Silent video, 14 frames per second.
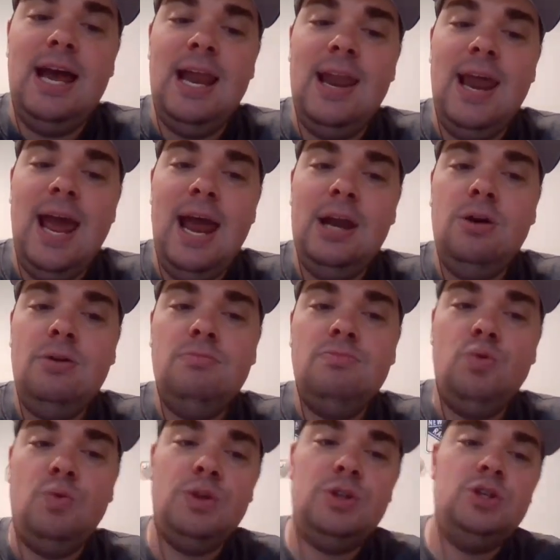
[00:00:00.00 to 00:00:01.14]
And
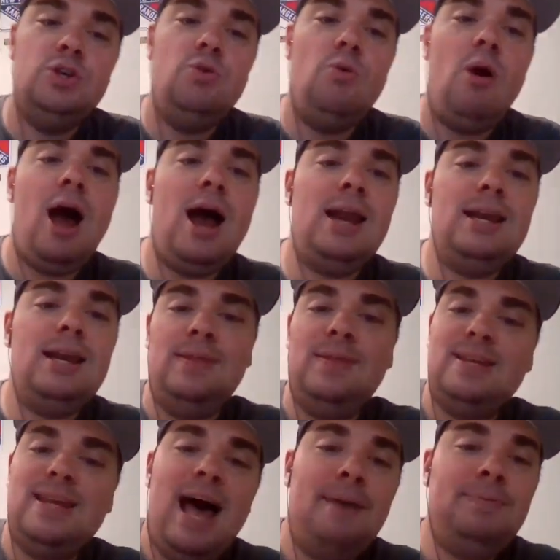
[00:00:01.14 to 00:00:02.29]
then with 2 on in
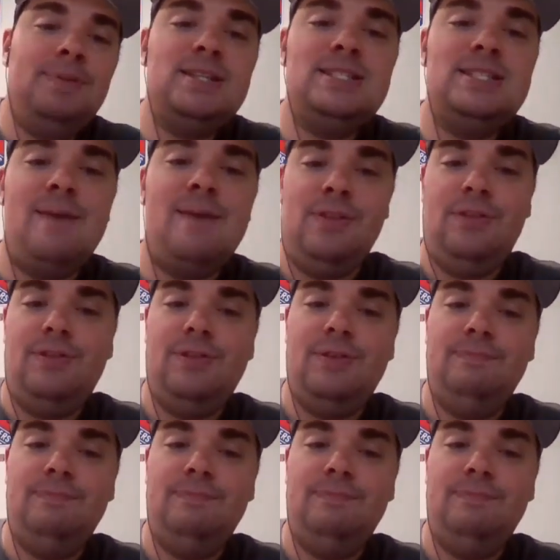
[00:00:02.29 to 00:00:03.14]
the top of the seventh,